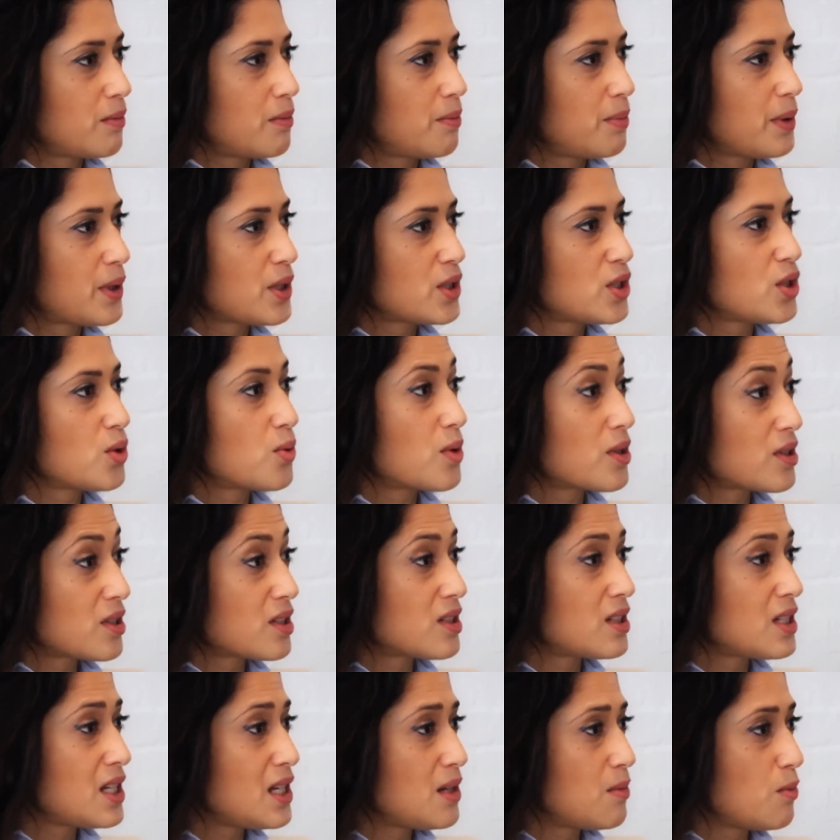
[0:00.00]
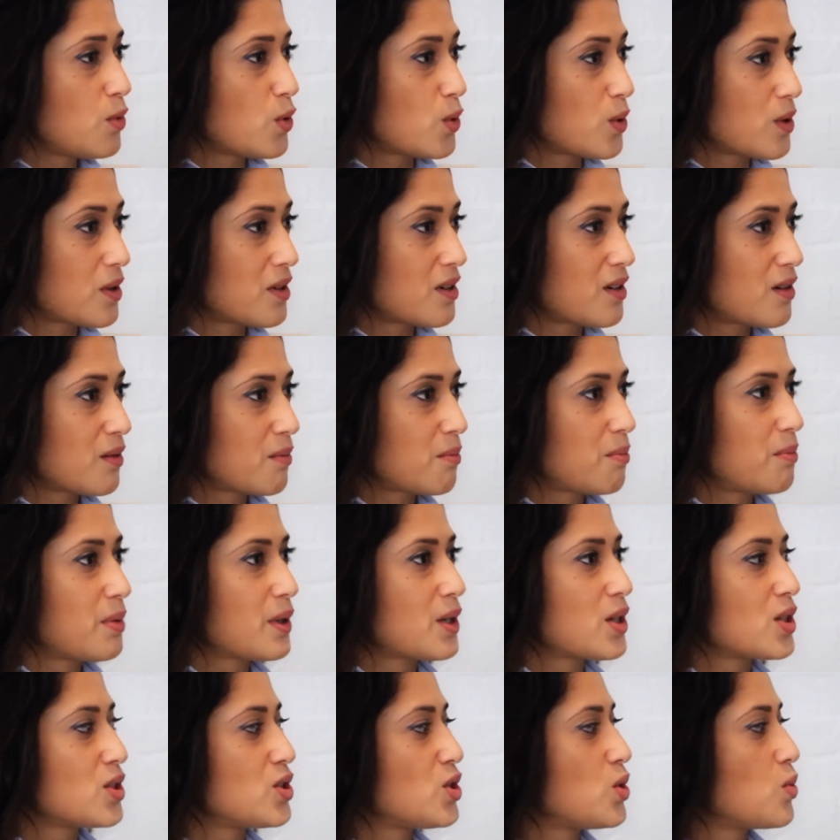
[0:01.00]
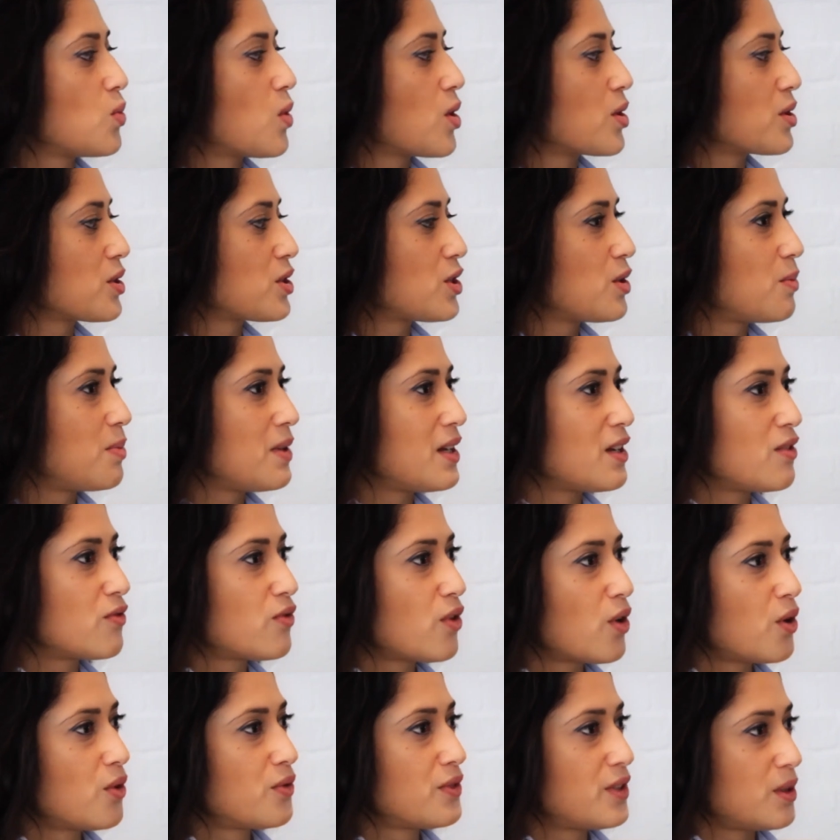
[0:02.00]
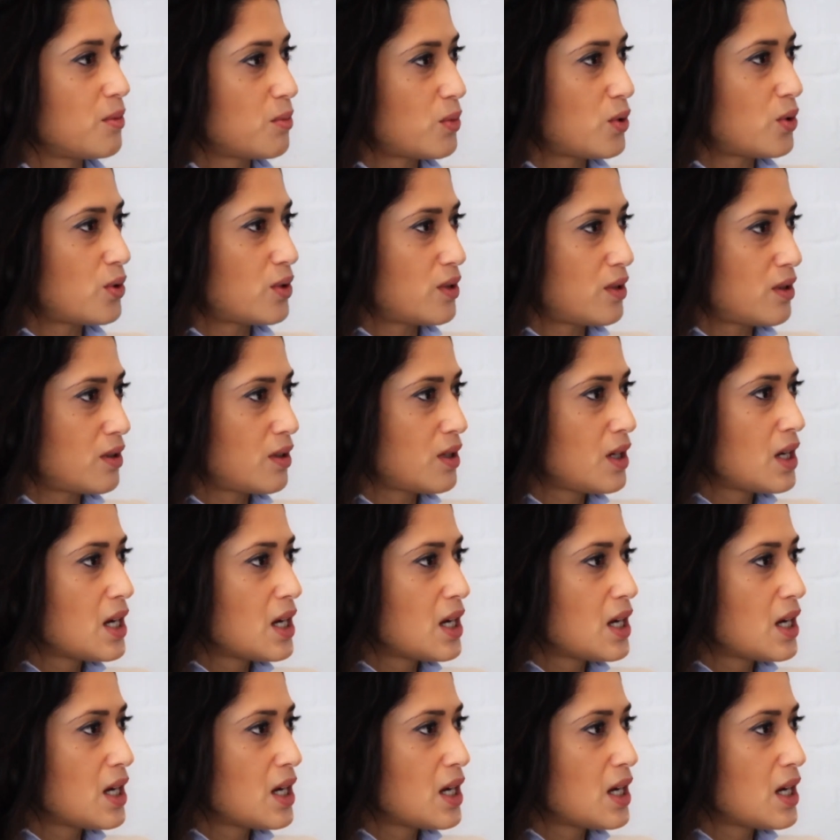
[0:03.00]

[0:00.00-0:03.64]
because you want to see more, because you want to be involved in more.